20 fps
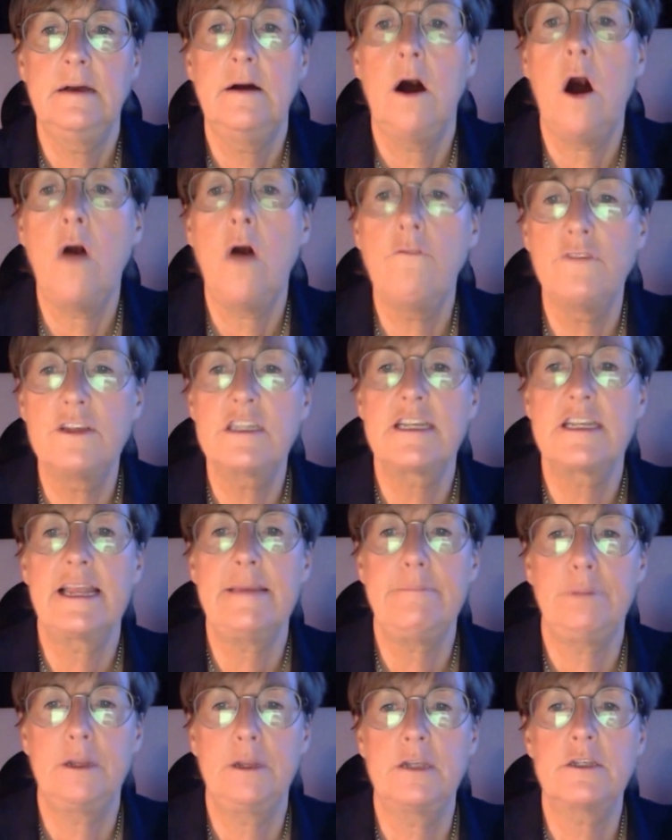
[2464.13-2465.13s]
obviously
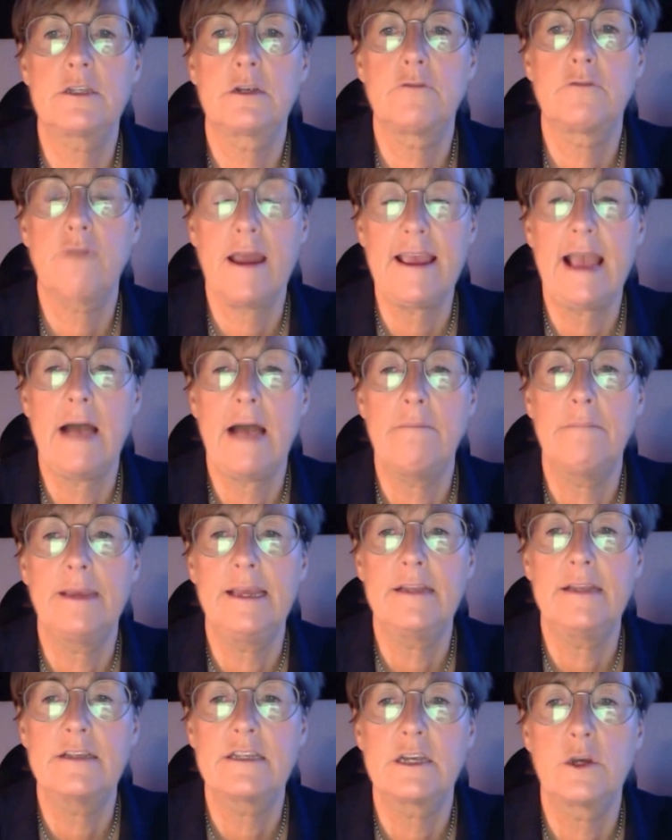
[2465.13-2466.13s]
plus great
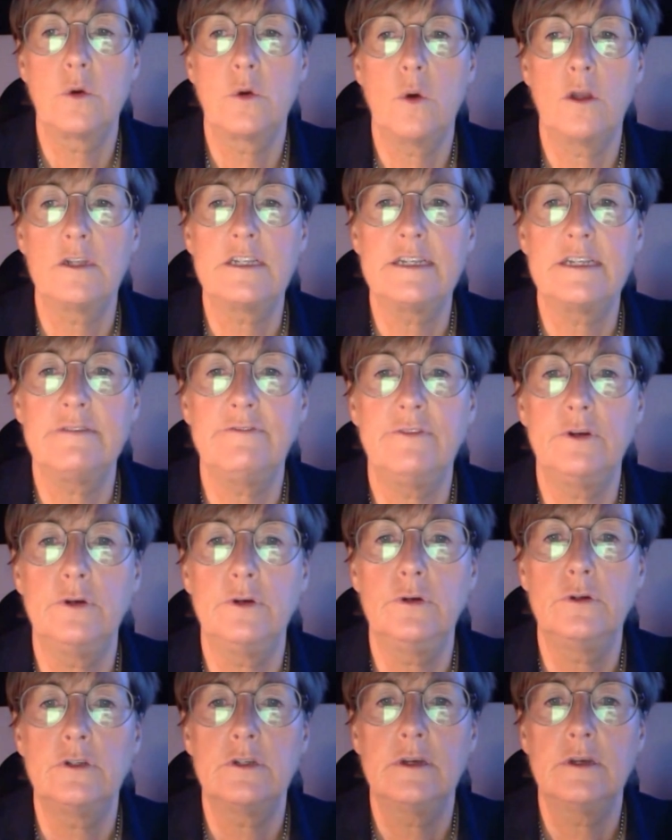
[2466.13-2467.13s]
ambience and quality
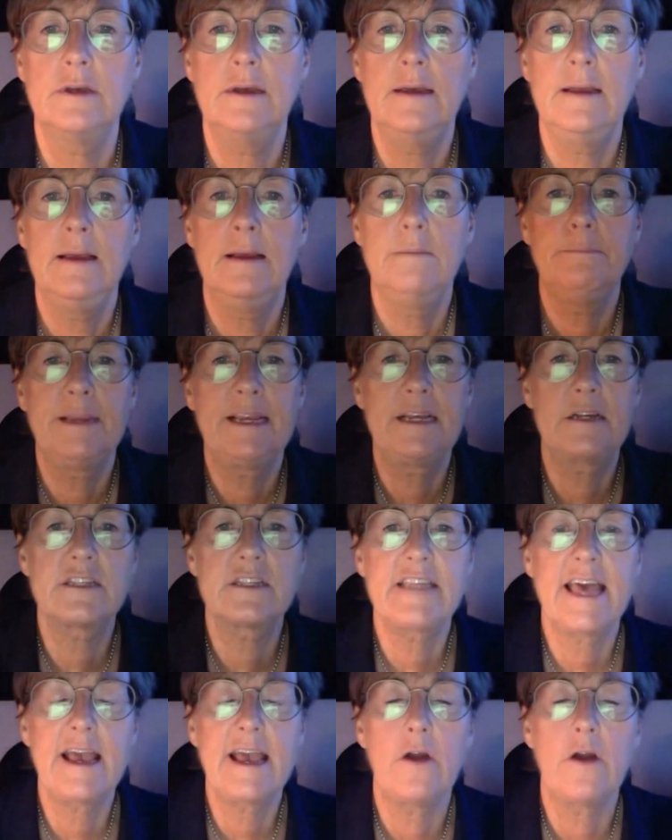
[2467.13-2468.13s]
food, because
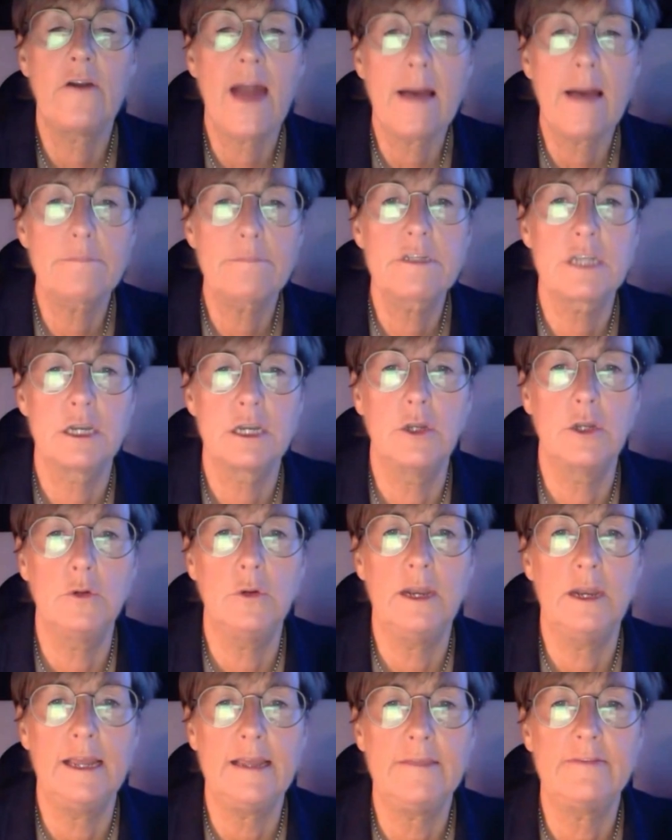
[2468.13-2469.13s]
they are
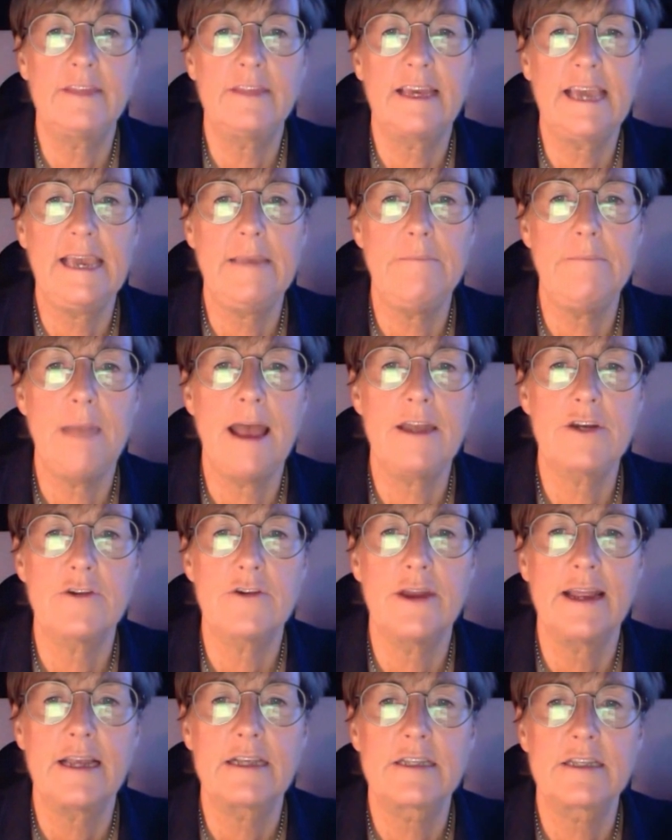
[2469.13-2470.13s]
absolutely the key
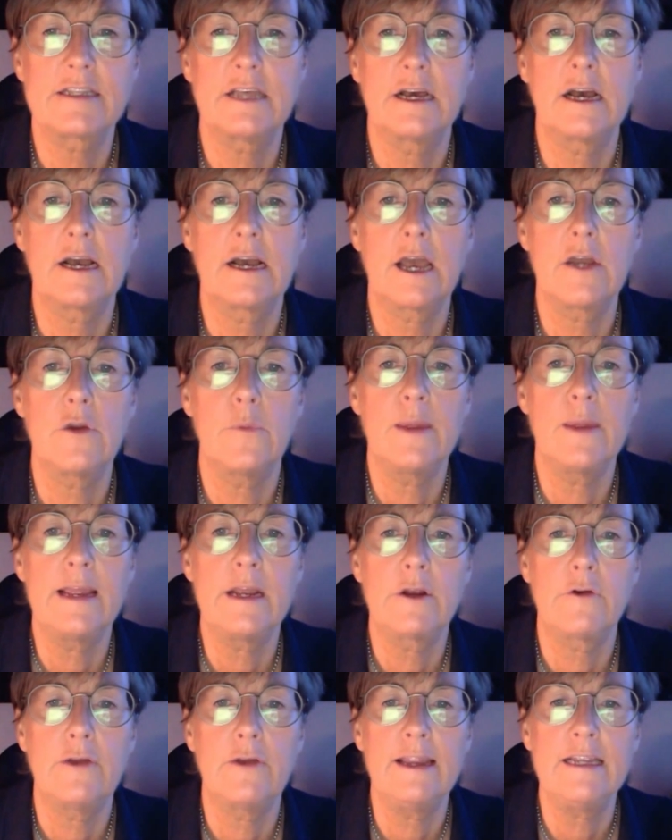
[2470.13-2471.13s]
metrics that are going to
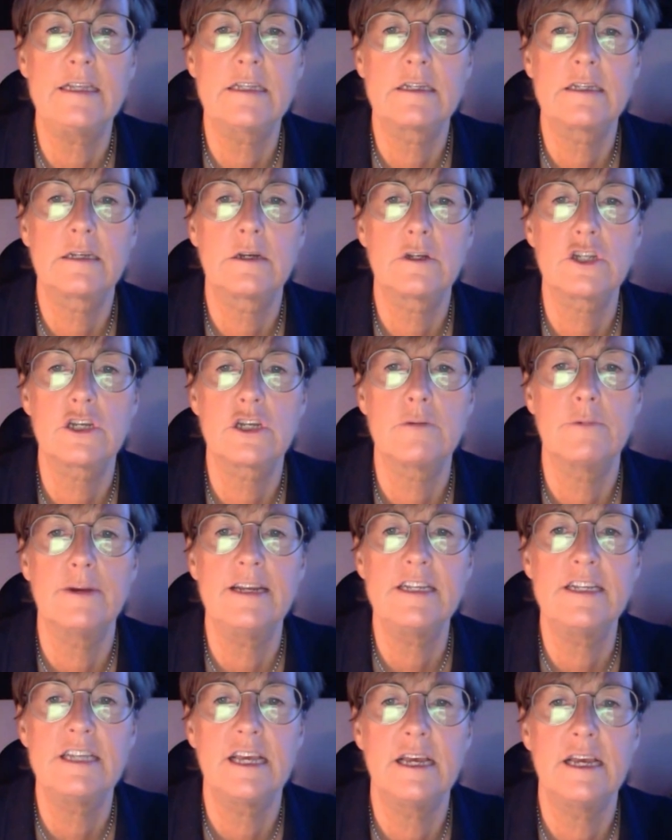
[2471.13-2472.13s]
increase customer
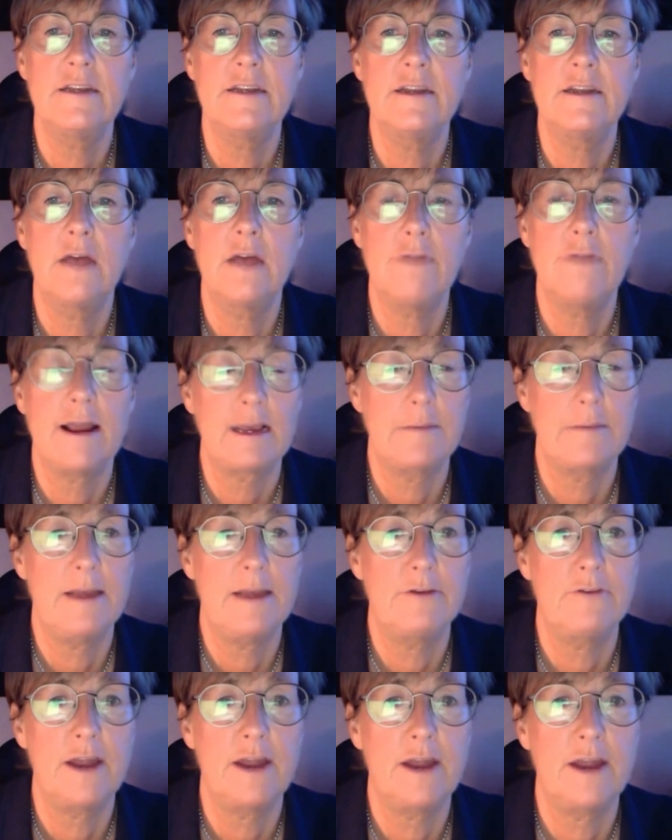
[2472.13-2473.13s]
return and
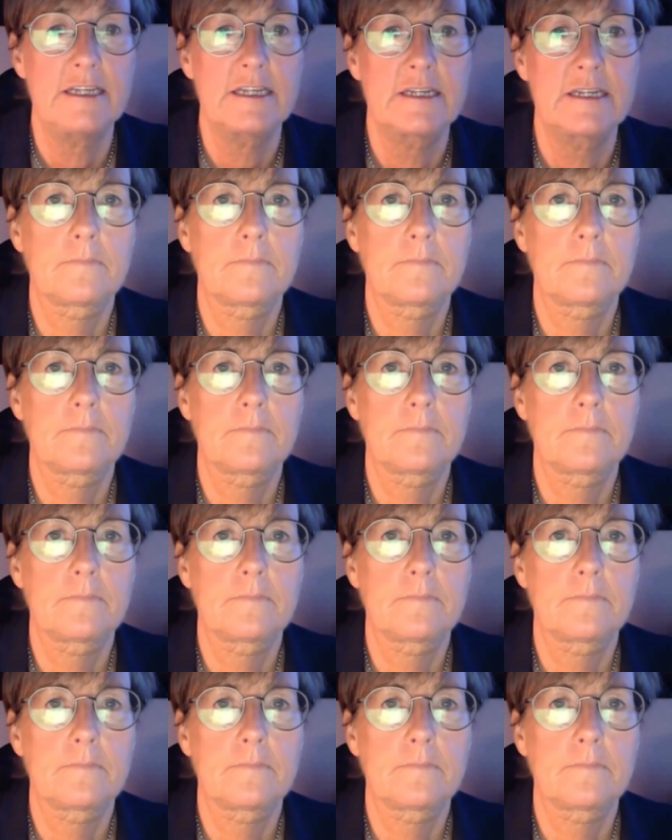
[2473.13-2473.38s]
recommend rates.